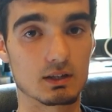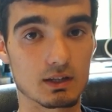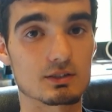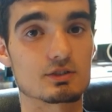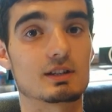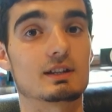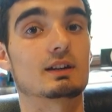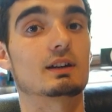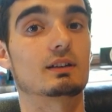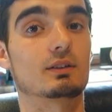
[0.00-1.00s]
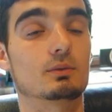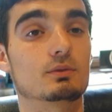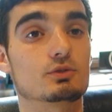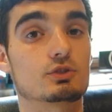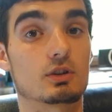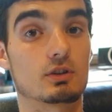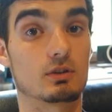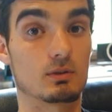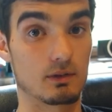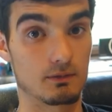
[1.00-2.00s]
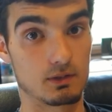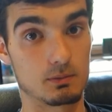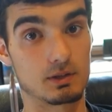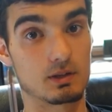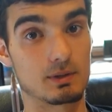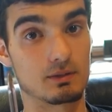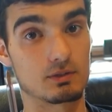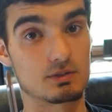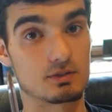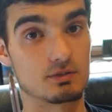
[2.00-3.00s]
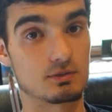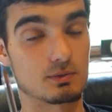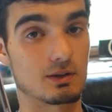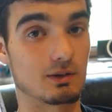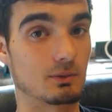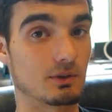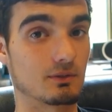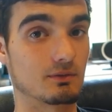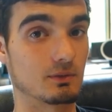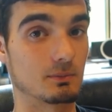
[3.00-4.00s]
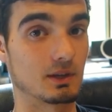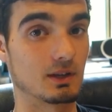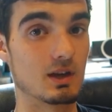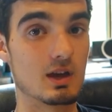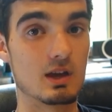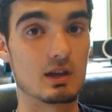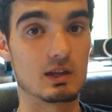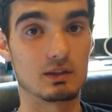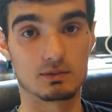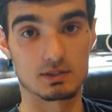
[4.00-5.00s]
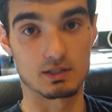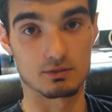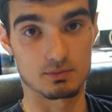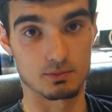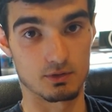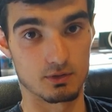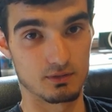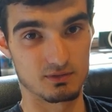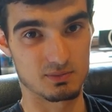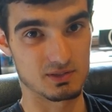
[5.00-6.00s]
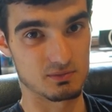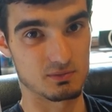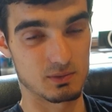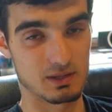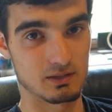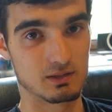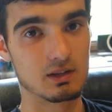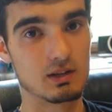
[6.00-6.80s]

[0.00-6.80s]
catch you later and I will show you it'll be coming out very soon as well I will go and film that either today or tomorrow it depends on the weather